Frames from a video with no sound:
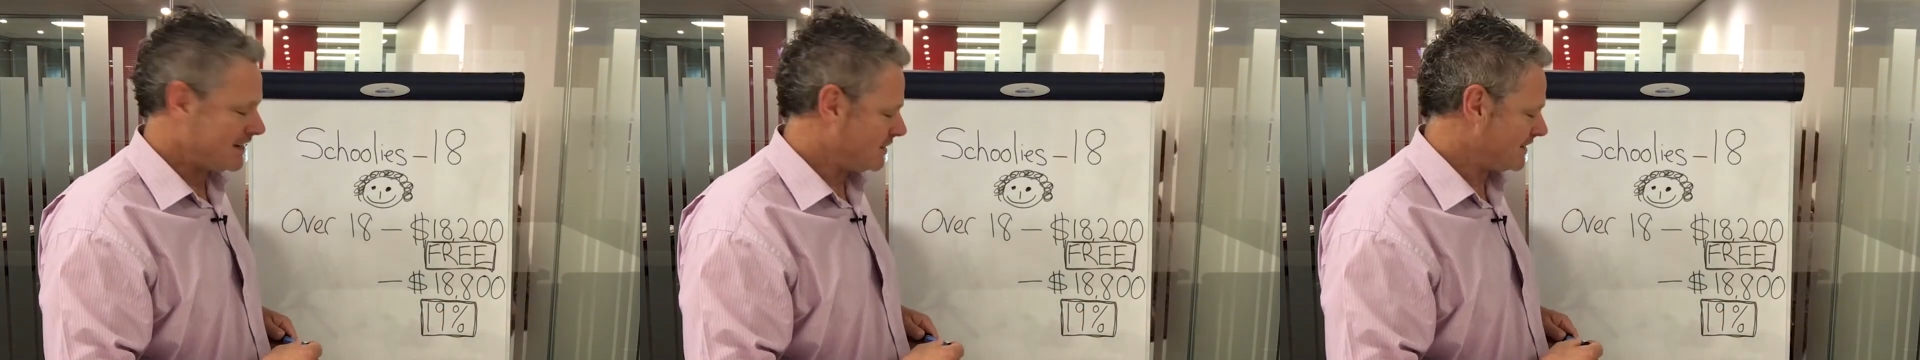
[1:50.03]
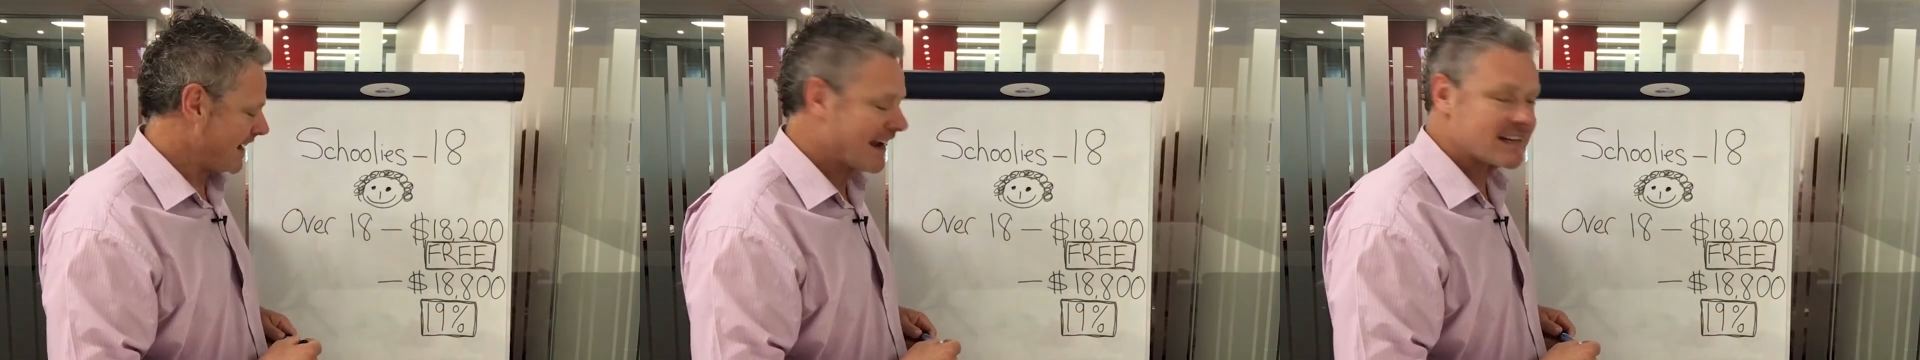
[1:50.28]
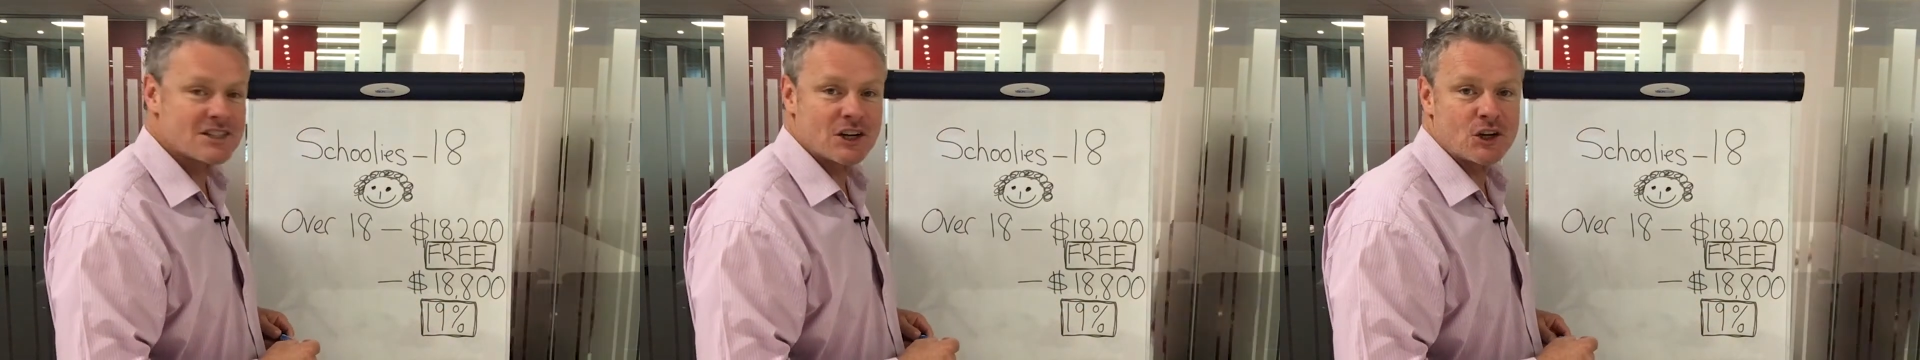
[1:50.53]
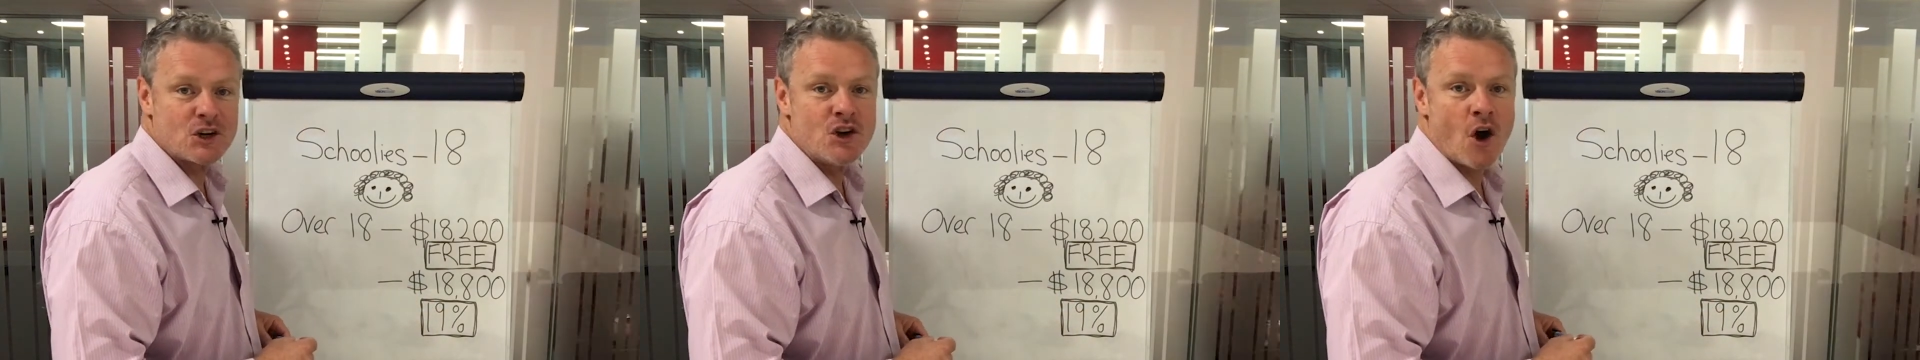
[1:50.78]
is taxed
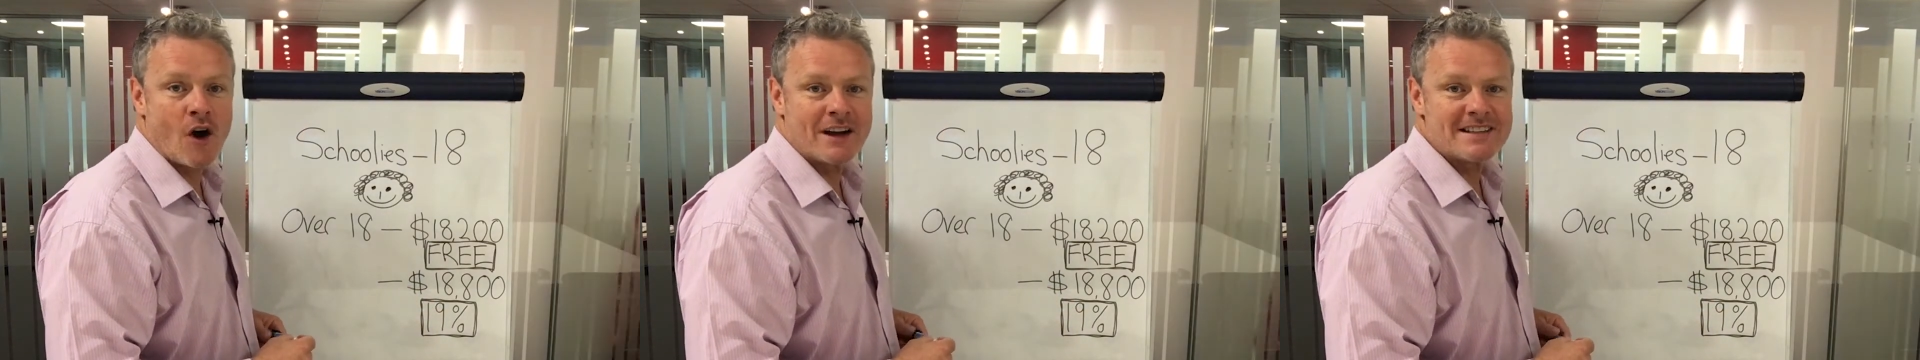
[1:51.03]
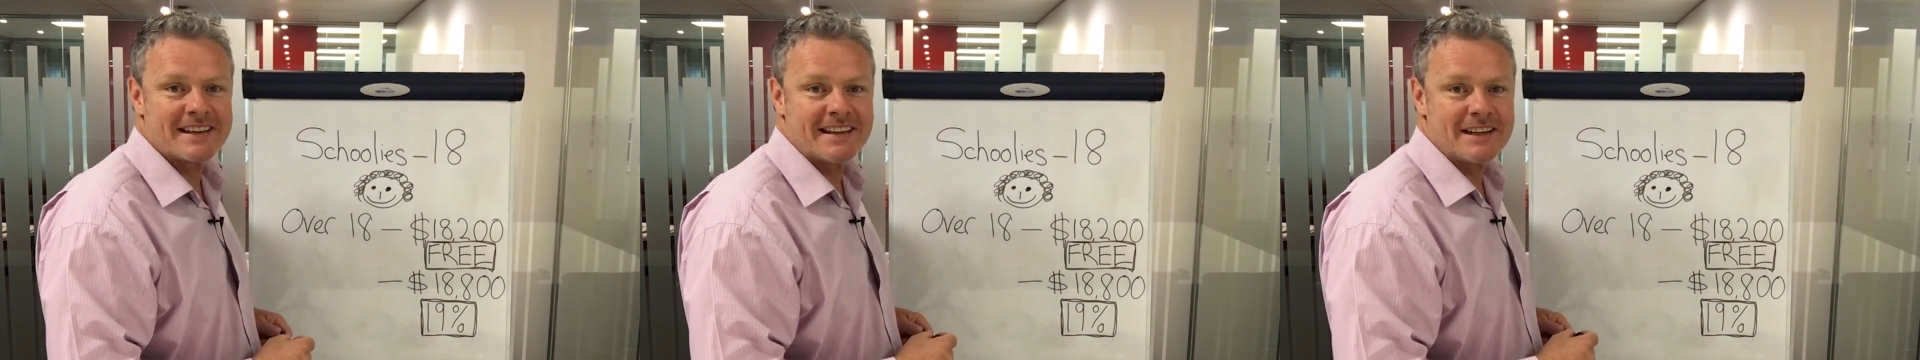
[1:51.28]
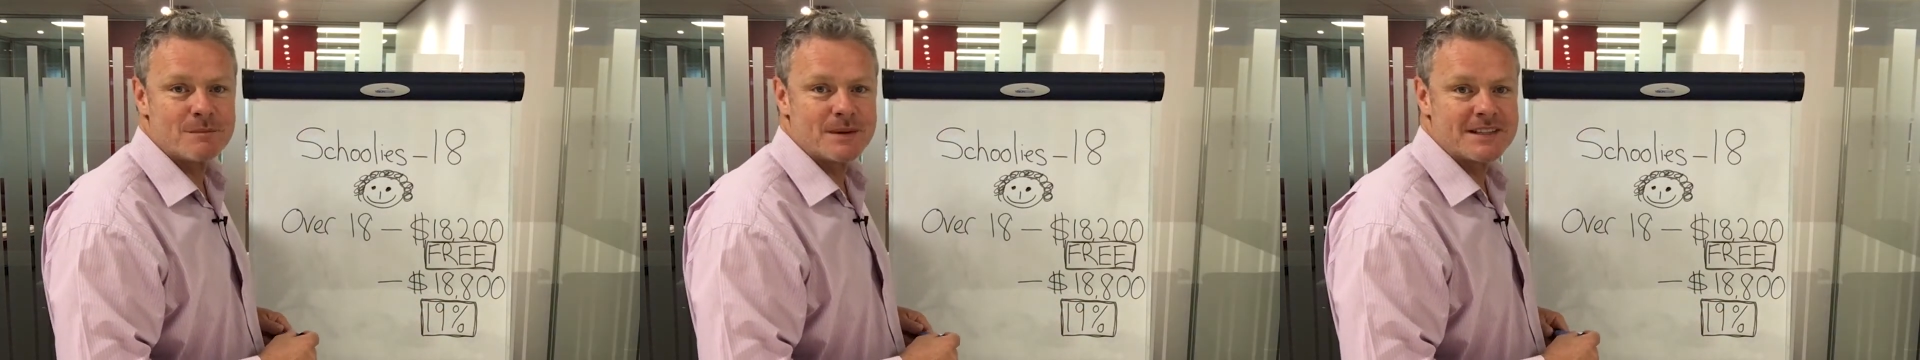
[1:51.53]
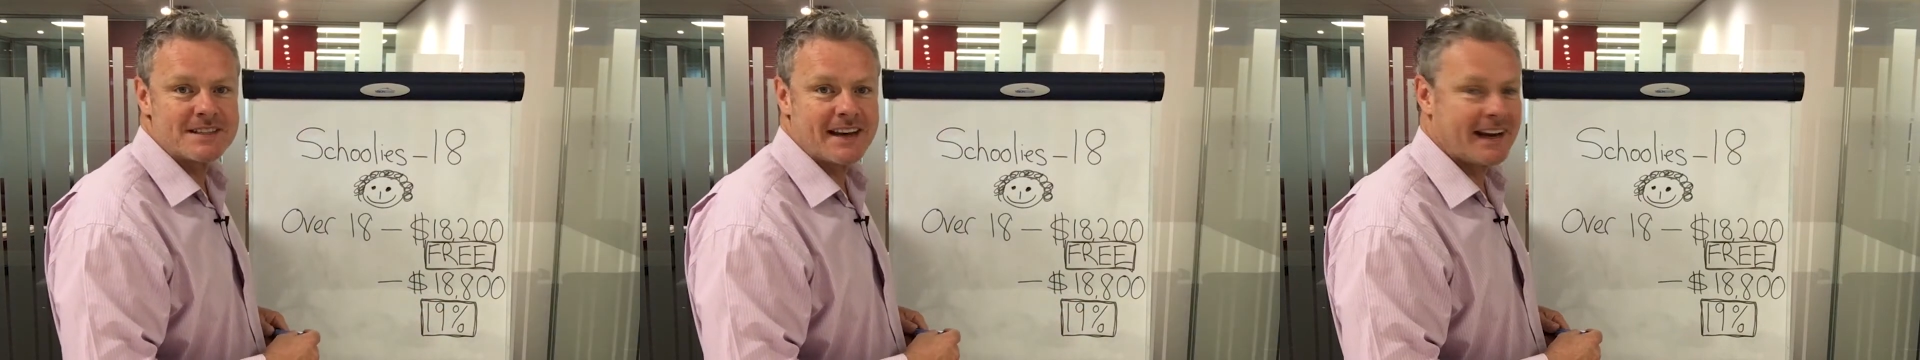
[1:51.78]
at
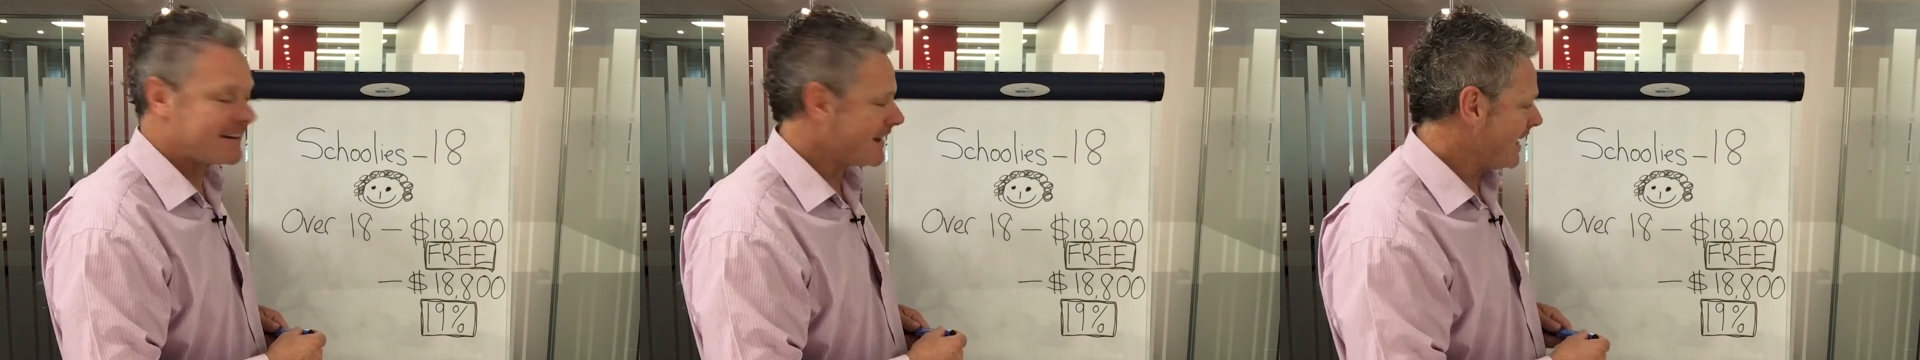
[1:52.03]
19%.